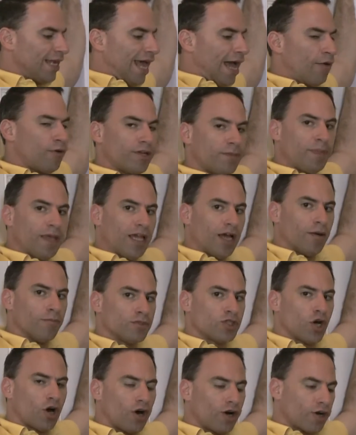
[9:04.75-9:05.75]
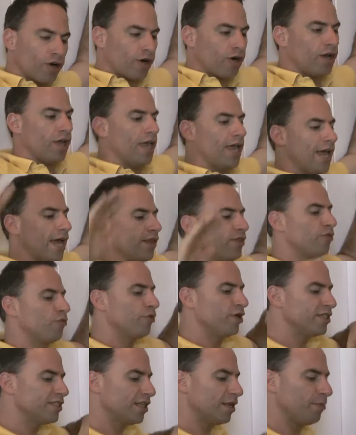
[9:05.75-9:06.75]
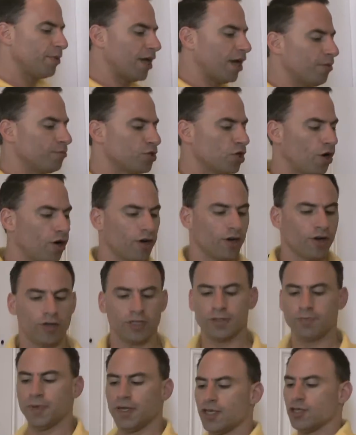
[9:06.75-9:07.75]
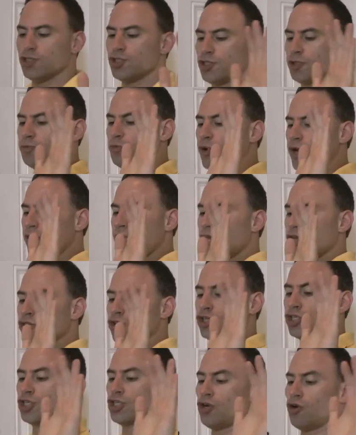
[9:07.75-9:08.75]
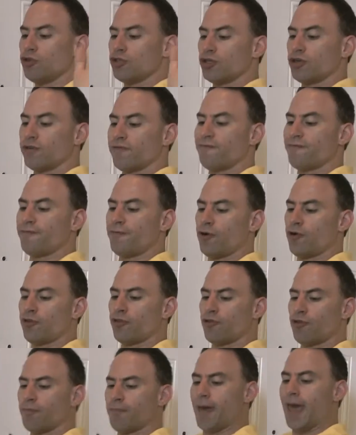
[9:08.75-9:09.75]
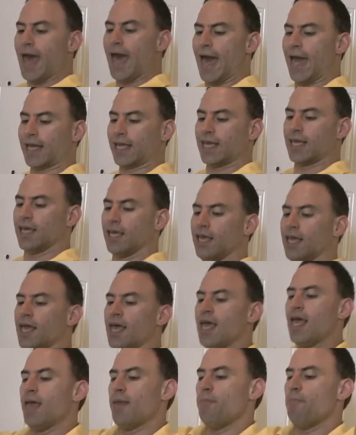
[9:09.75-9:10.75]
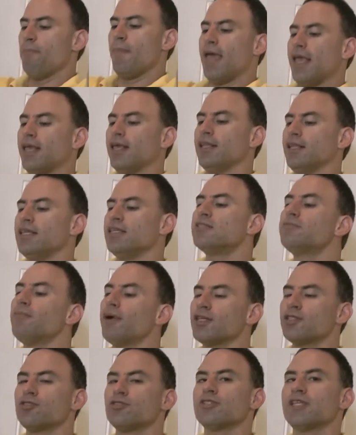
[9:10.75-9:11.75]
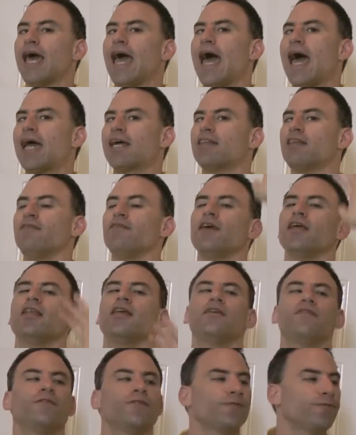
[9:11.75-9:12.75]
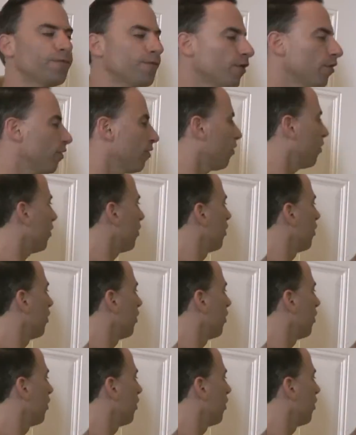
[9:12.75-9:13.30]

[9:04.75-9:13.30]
Now it becomes harder. And the reason it becomes harder is because you're bringing your shoulder further back and making these muscles activate even further.